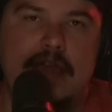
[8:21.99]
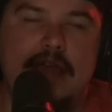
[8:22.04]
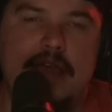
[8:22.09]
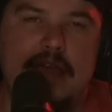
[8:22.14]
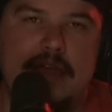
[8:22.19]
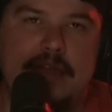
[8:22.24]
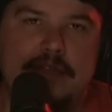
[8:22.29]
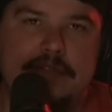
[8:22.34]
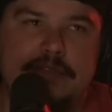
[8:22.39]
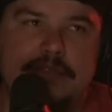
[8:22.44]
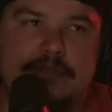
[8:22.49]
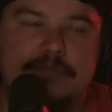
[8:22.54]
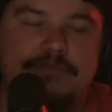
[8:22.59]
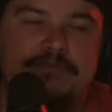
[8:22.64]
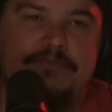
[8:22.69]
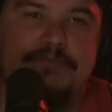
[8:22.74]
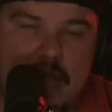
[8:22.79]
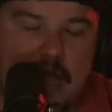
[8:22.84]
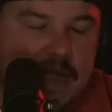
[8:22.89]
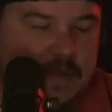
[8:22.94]
And
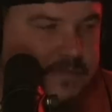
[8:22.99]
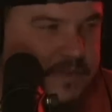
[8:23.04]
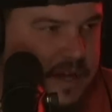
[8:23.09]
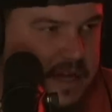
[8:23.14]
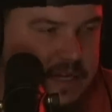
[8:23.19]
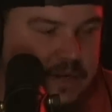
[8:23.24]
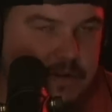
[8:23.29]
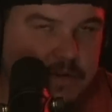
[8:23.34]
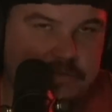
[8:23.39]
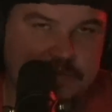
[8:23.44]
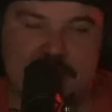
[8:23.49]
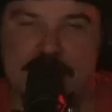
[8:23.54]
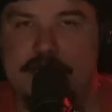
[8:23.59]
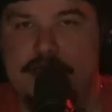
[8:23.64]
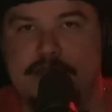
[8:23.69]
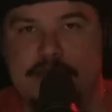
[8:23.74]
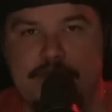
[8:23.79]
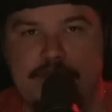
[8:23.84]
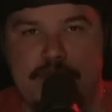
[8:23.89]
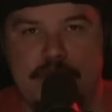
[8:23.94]
I know I've
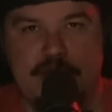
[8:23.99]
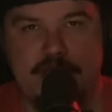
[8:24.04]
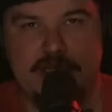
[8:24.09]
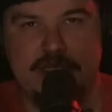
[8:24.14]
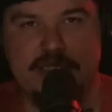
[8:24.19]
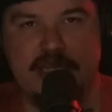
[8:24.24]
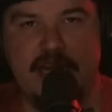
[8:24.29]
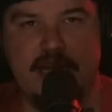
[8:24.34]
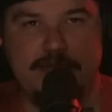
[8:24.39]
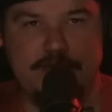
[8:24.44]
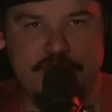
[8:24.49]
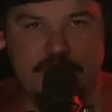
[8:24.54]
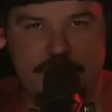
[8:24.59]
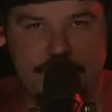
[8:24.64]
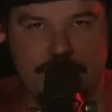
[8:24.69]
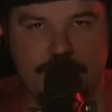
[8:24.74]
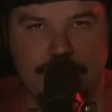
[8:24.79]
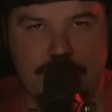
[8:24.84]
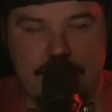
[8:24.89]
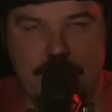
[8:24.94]
said this a million times
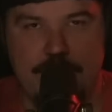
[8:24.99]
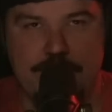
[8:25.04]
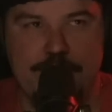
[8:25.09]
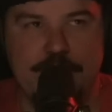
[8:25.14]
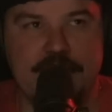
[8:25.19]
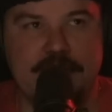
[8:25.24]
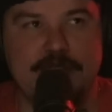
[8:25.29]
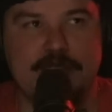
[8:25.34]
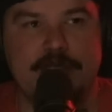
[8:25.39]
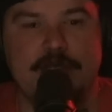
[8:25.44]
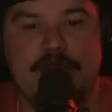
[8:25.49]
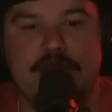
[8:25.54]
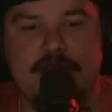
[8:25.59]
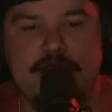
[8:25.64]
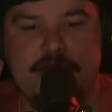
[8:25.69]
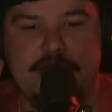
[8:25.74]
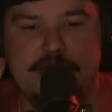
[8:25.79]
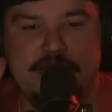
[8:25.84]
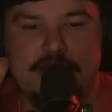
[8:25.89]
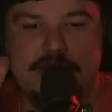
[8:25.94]
on the show, but
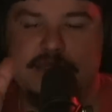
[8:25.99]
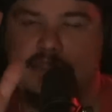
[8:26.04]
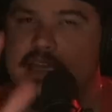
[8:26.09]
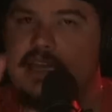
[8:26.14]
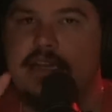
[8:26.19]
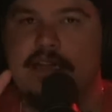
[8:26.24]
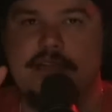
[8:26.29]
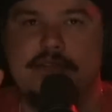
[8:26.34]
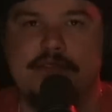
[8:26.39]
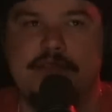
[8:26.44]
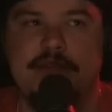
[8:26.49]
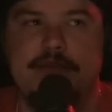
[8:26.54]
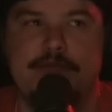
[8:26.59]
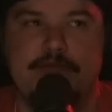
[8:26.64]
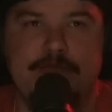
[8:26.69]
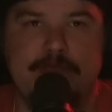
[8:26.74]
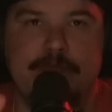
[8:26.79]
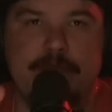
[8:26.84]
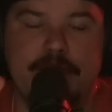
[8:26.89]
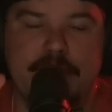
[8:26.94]

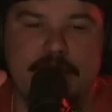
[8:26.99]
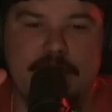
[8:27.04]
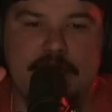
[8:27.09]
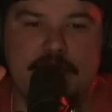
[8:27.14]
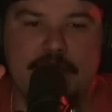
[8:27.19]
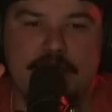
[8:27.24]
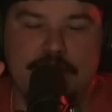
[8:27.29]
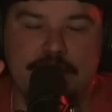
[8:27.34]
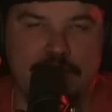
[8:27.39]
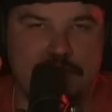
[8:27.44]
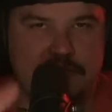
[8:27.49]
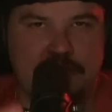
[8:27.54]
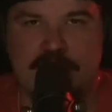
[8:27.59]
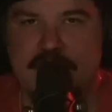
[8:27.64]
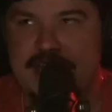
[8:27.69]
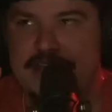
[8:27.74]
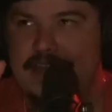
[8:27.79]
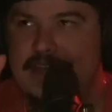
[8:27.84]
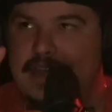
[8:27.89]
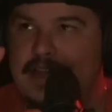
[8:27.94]
Satanism,
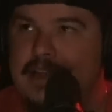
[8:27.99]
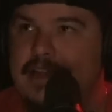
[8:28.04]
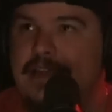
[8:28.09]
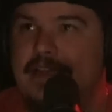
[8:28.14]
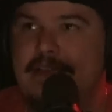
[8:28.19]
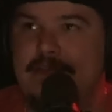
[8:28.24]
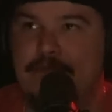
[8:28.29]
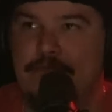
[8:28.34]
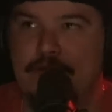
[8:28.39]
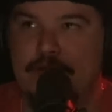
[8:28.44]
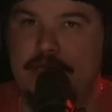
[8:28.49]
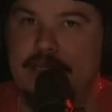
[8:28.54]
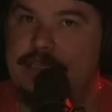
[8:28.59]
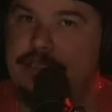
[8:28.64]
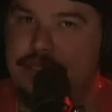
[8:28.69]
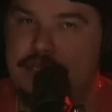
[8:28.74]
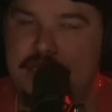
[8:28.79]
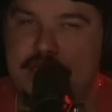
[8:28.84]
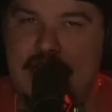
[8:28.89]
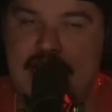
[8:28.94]
just like any
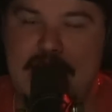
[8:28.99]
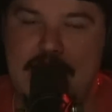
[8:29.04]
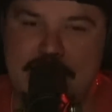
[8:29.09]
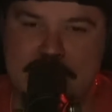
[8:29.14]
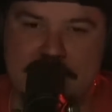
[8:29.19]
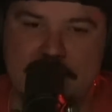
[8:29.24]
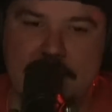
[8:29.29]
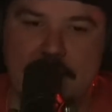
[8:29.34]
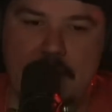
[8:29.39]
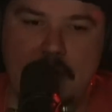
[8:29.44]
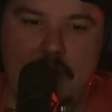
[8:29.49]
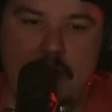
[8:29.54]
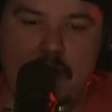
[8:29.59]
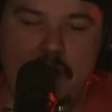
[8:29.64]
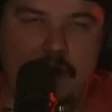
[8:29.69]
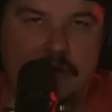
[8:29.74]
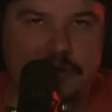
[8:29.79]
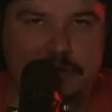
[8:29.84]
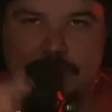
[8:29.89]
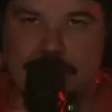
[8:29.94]
religion, has
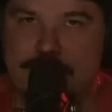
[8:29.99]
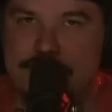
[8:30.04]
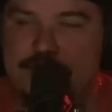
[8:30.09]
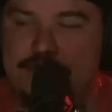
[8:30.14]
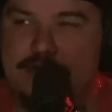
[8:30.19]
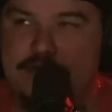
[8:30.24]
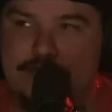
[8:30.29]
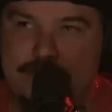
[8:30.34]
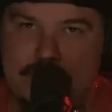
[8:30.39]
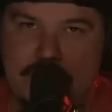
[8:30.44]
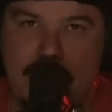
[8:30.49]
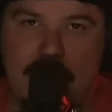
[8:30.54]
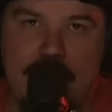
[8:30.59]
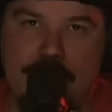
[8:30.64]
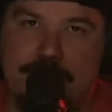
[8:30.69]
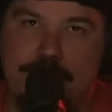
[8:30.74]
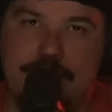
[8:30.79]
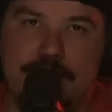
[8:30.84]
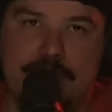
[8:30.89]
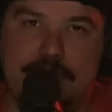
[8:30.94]
all sorts of different
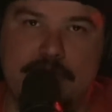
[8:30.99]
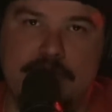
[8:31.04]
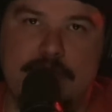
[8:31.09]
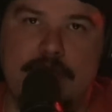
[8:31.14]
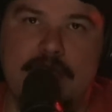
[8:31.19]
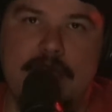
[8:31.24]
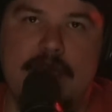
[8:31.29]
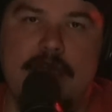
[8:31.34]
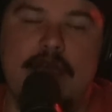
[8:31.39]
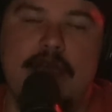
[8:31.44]
offshoots.